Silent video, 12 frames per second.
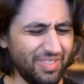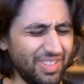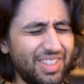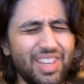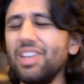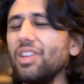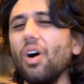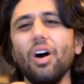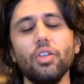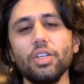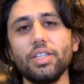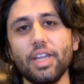Did not
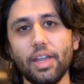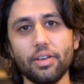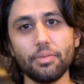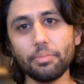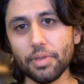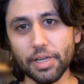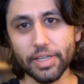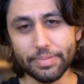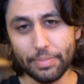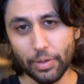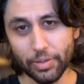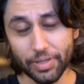understand the list
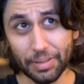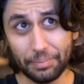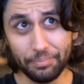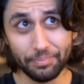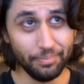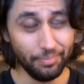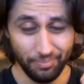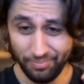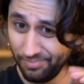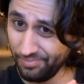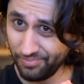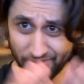building.
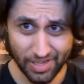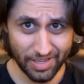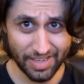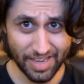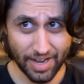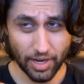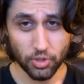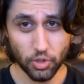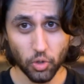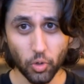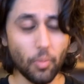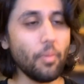Didn't get it at
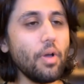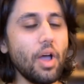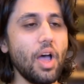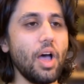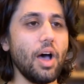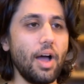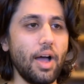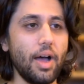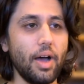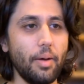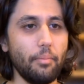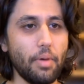all.
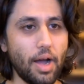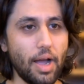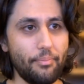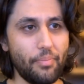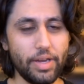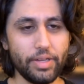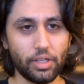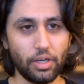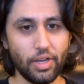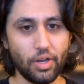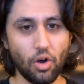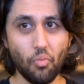Um, I basically got